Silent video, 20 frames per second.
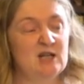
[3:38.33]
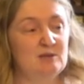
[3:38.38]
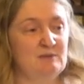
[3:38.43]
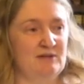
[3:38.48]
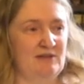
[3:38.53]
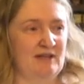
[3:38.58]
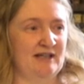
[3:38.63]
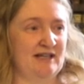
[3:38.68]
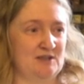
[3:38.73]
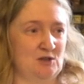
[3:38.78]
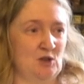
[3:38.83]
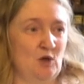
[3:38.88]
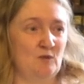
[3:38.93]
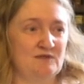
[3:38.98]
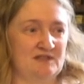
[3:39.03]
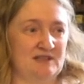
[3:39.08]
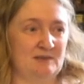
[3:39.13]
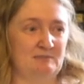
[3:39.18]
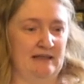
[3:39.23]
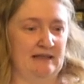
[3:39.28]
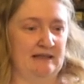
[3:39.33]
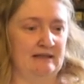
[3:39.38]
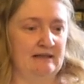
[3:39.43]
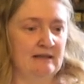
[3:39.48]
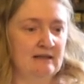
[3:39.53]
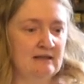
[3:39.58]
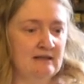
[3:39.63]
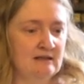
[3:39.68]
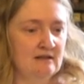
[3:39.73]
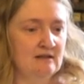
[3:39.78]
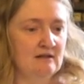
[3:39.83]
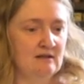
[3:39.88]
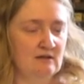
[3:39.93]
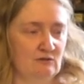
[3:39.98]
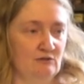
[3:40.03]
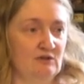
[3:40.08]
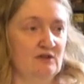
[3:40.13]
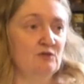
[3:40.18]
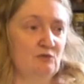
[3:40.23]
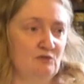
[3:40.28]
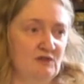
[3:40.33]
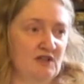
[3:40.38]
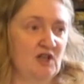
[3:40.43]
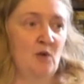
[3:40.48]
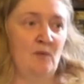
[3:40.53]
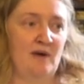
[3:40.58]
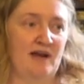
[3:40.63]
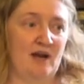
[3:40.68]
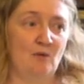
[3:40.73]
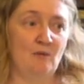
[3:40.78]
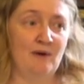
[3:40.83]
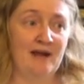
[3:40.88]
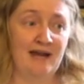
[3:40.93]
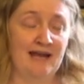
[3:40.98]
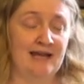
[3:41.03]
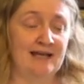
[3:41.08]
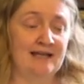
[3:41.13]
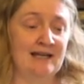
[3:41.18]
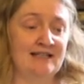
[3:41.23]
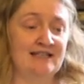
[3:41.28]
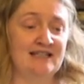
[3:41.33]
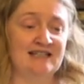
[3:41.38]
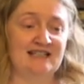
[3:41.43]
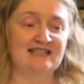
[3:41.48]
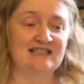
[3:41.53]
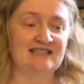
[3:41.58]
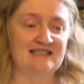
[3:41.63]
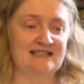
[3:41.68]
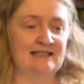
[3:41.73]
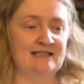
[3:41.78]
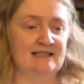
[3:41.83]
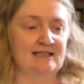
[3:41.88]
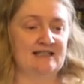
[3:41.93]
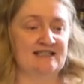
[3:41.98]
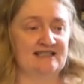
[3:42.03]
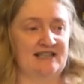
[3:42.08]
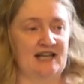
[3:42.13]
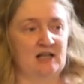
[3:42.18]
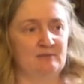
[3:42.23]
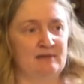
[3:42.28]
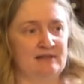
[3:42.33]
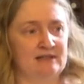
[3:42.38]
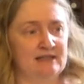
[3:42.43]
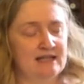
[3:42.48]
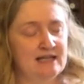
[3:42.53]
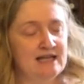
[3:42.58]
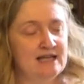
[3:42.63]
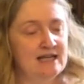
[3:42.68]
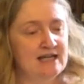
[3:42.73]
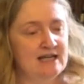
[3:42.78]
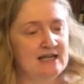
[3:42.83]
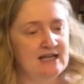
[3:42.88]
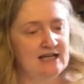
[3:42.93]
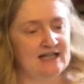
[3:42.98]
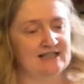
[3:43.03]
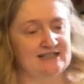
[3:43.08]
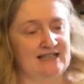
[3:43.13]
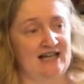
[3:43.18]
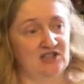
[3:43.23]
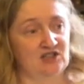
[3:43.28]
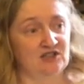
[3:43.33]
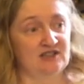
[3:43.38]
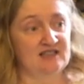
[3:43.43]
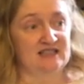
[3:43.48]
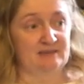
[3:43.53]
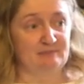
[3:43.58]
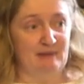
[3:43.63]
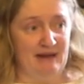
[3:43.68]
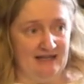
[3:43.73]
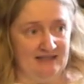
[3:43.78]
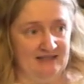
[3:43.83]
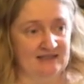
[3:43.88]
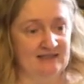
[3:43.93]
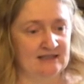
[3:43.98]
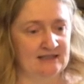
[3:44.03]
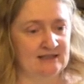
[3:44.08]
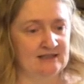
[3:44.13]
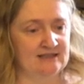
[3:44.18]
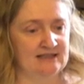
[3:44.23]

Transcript: We think it's obviously been really quite a wet area. And you can see that the settlement has actually respected it.